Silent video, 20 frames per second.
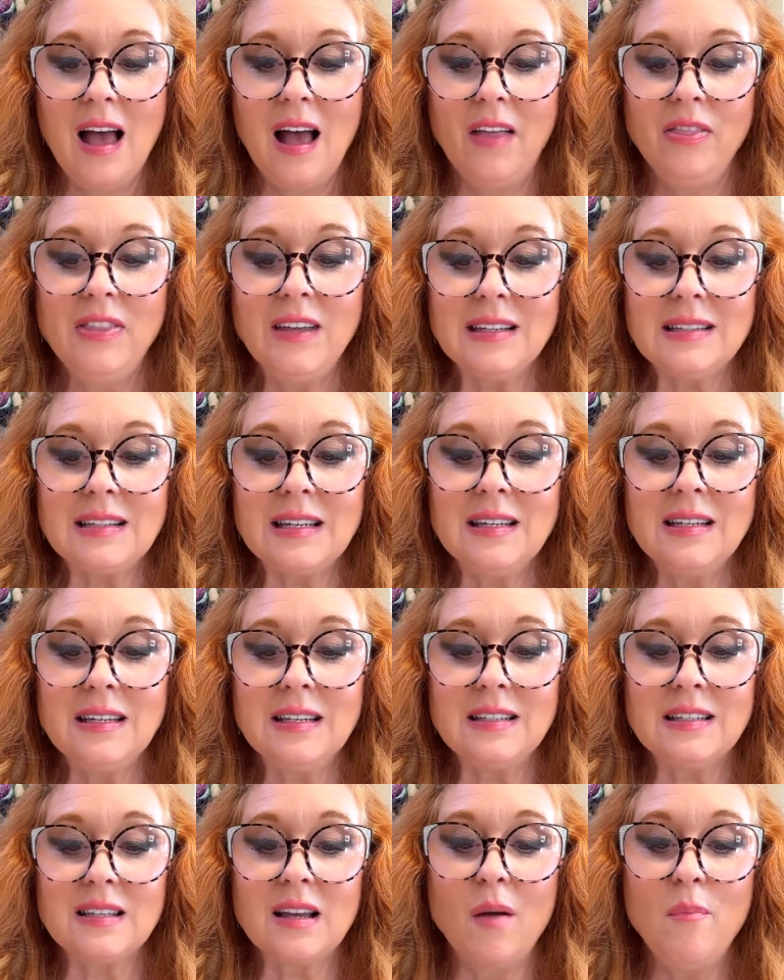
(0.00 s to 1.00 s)
This
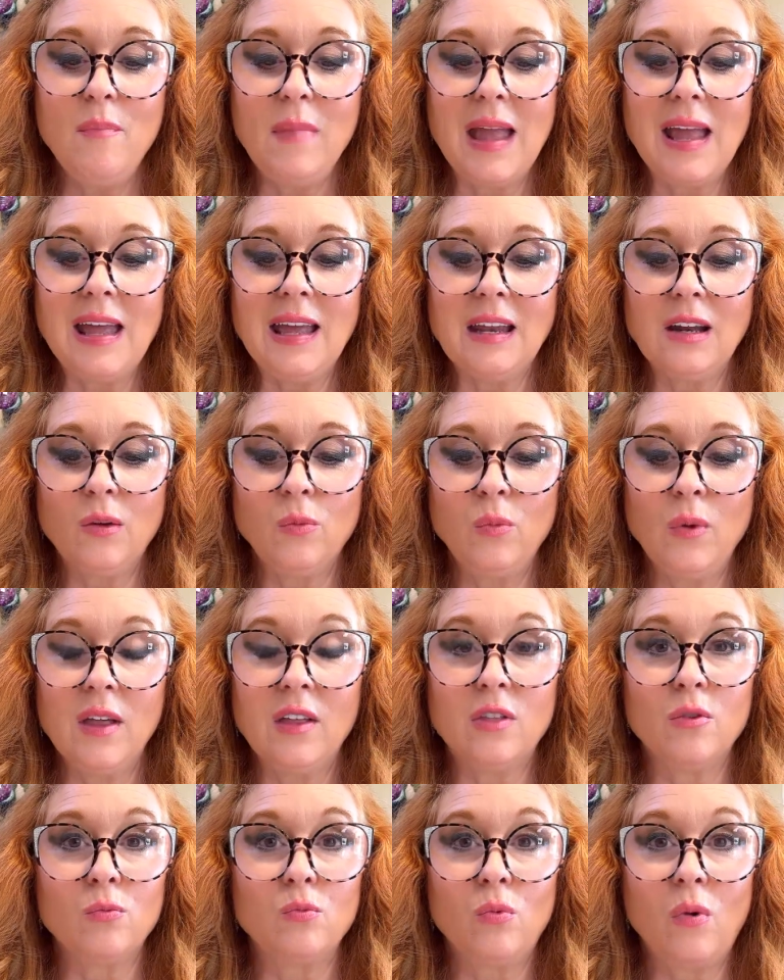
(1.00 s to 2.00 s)
is made
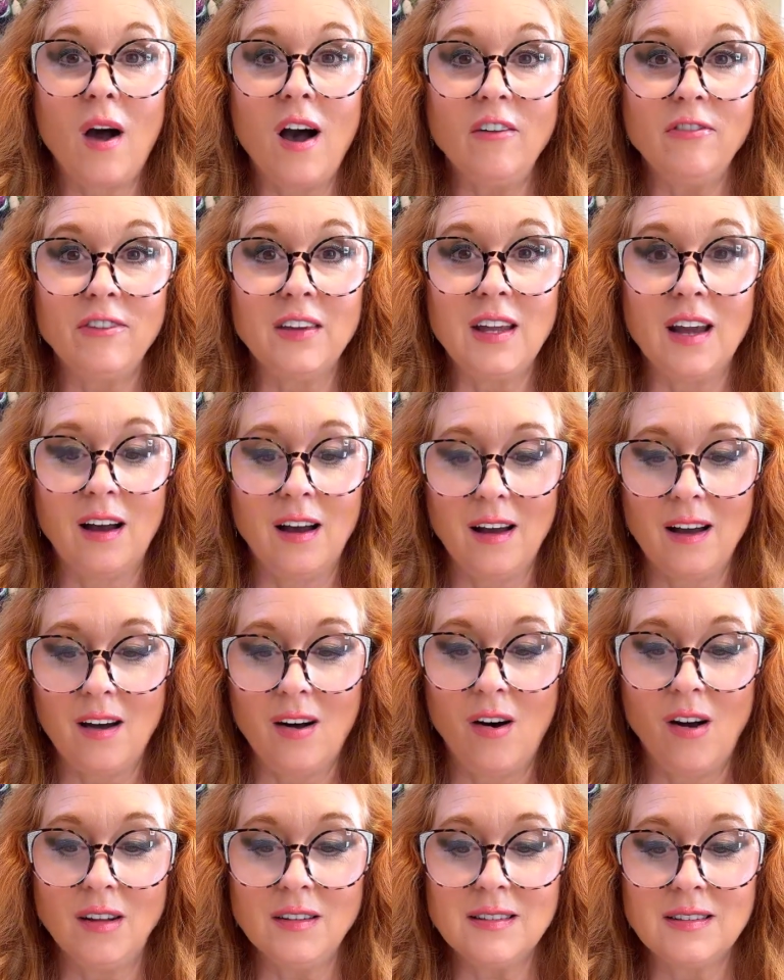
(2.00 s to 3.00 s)
with raffia
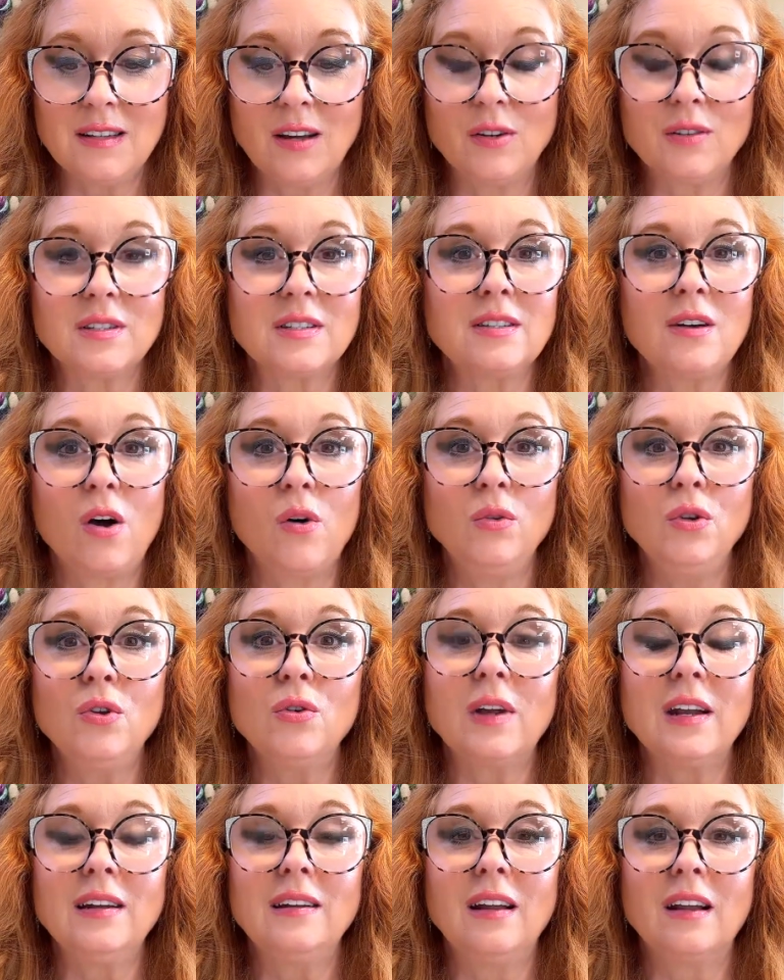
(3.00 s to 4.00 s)
also, so you
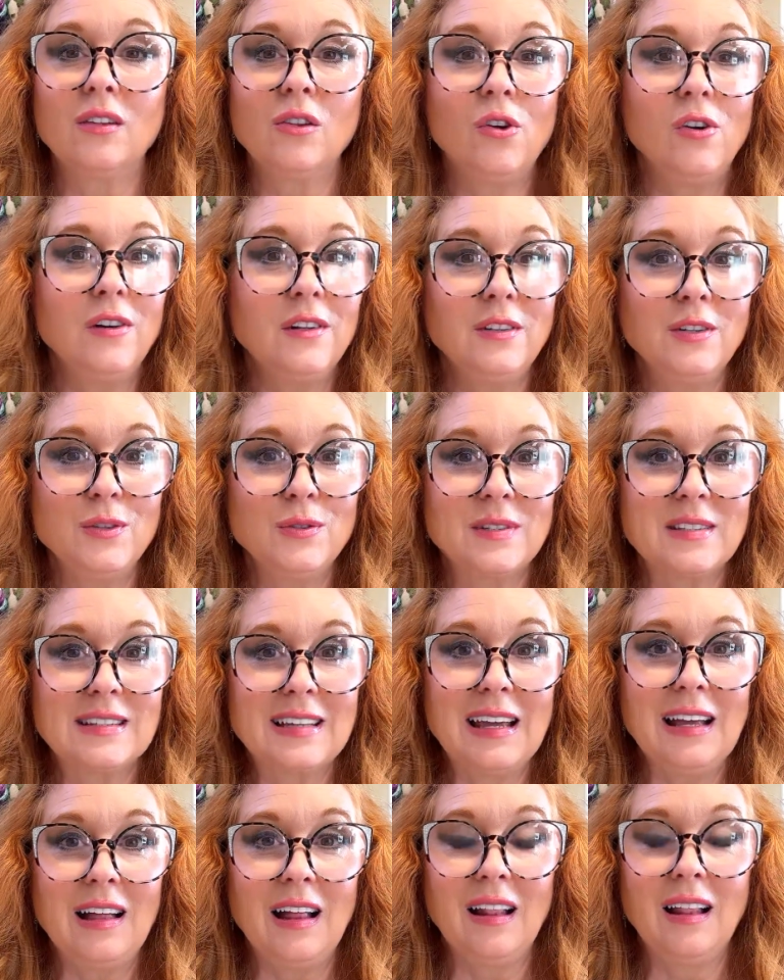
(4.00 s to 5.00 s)
can learn a new
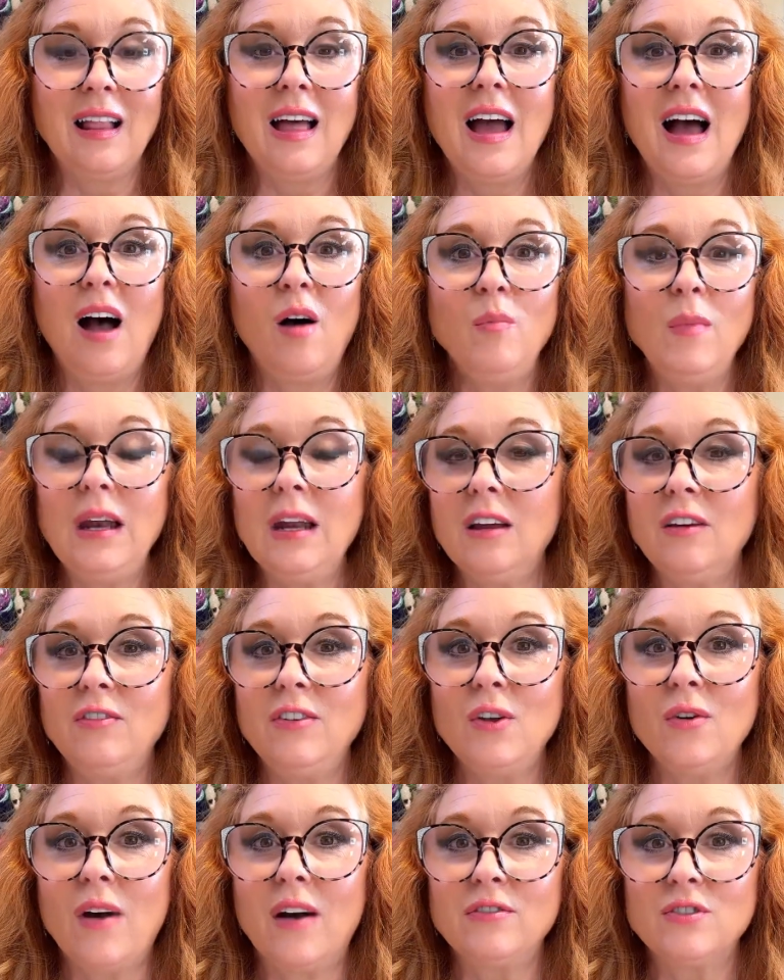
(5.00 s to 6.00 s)
skill. How many of
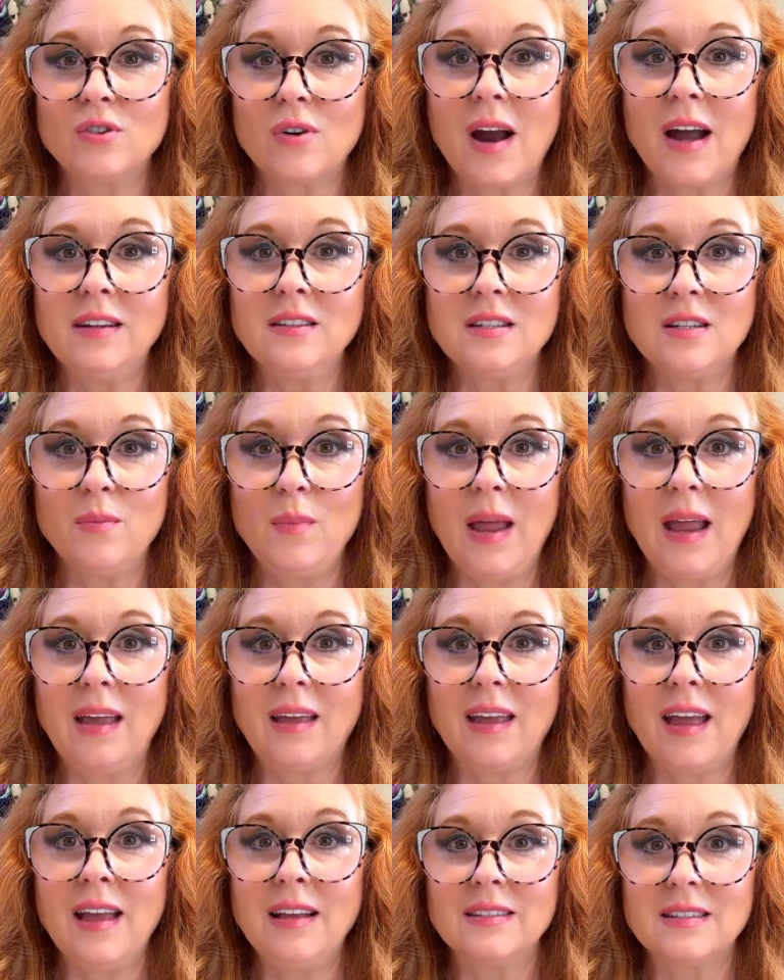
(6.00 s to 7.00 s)
you have tried to
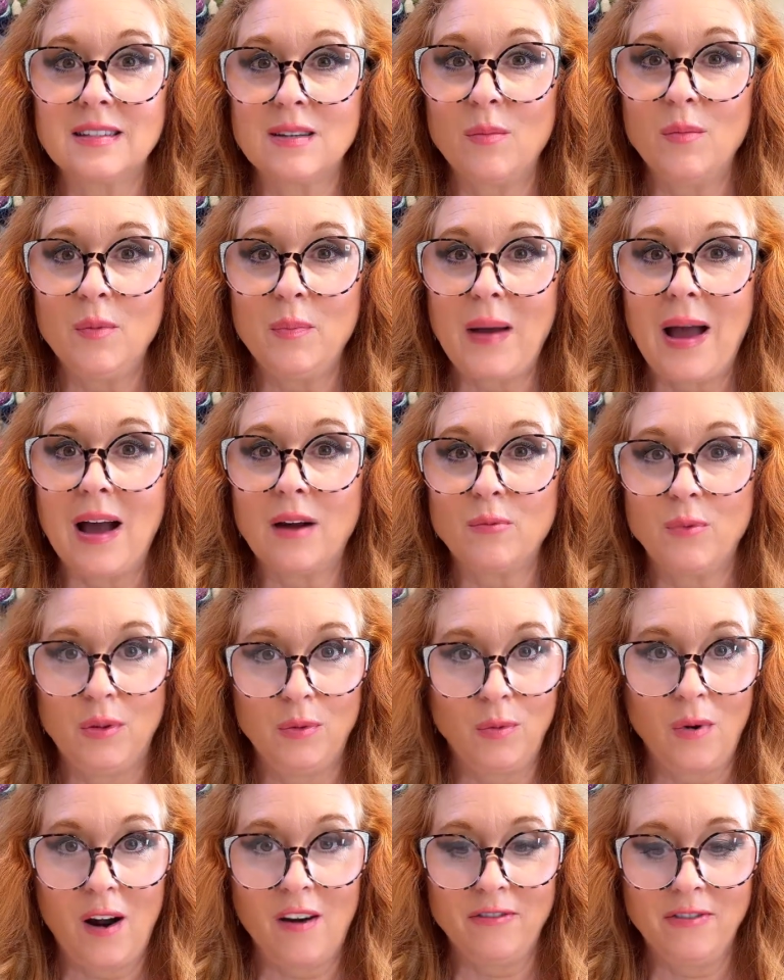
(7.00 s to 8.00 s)
make a summer bag with
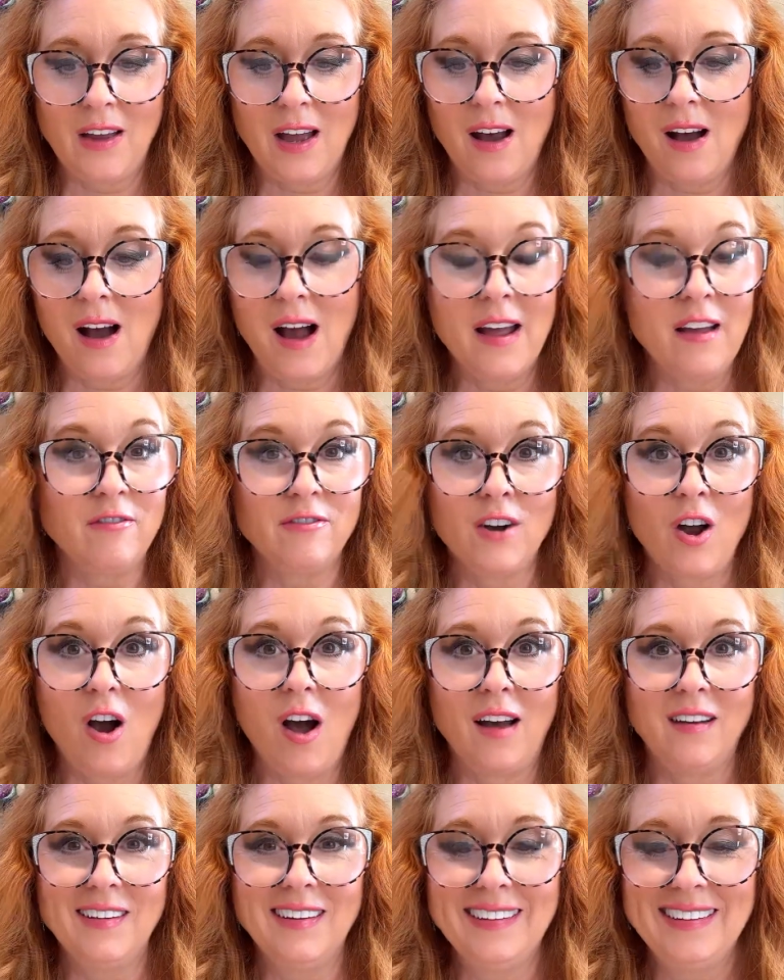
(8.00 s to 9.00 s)
raffia? I have
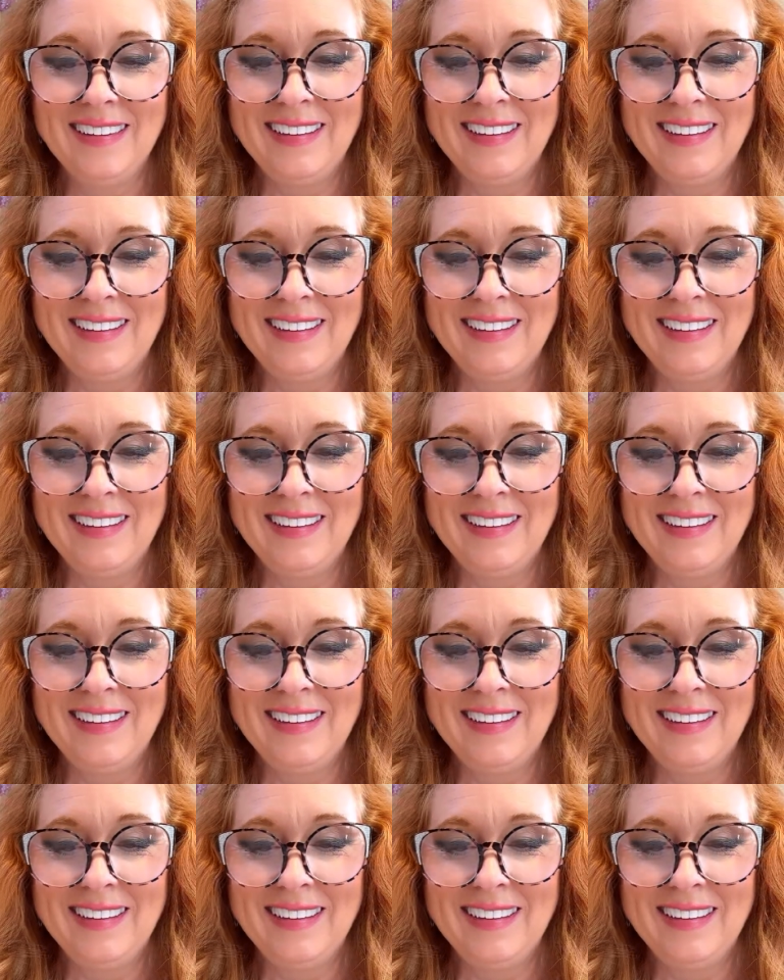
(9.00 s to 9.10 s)
not.